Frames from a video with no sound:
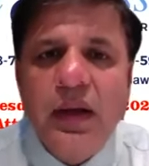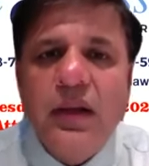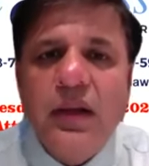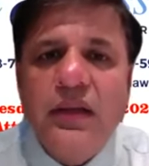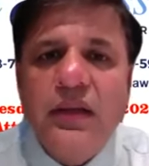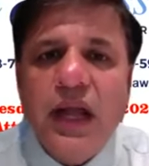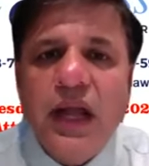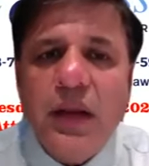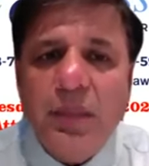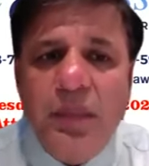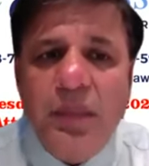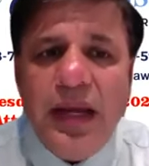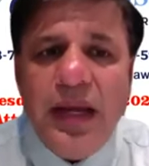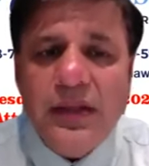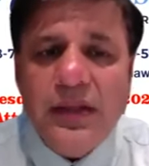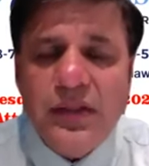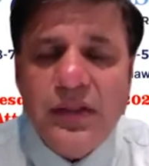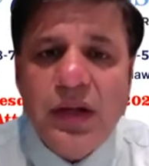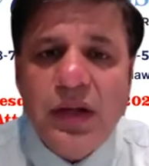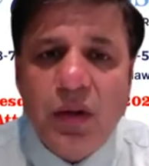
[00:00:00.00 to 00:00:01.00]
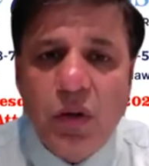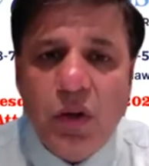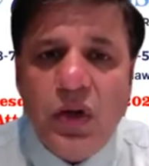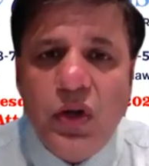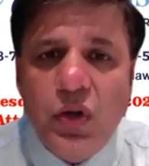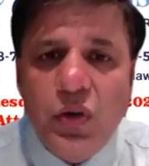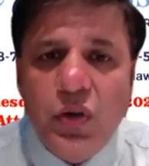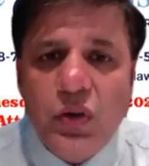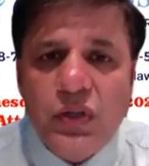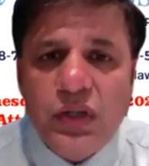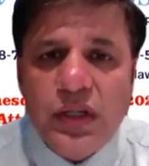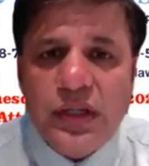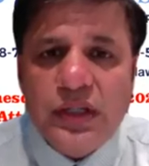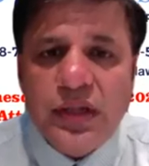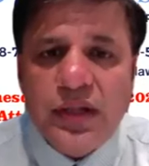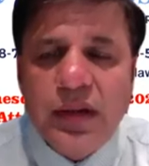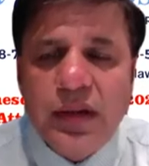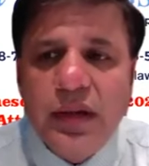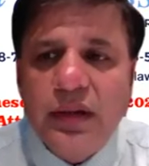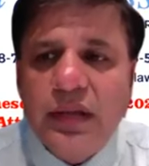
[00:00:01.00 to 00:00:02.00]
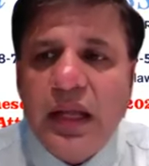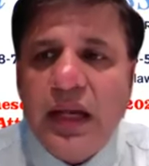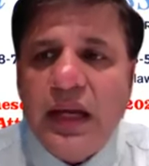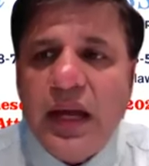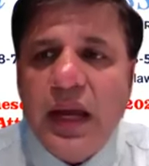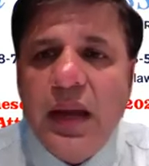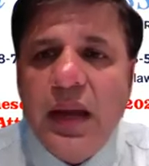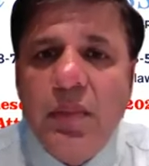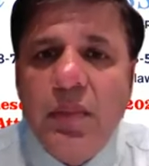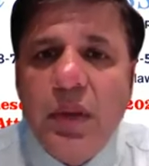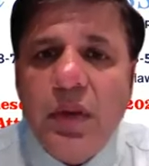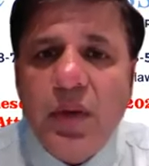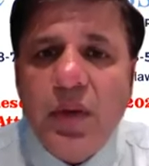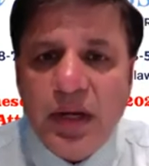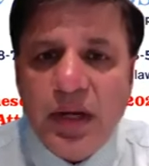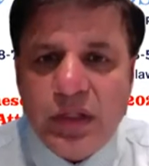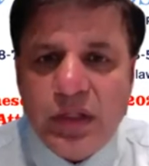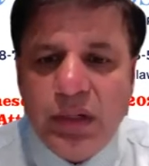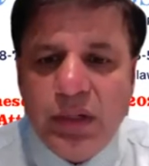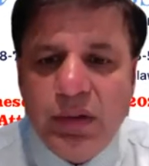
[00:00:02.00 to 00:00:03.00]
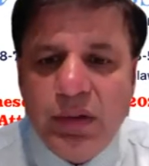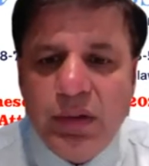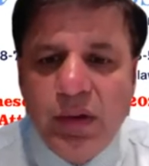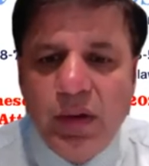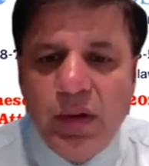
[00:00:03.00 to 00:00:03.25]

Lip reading: that means the good news is that immigration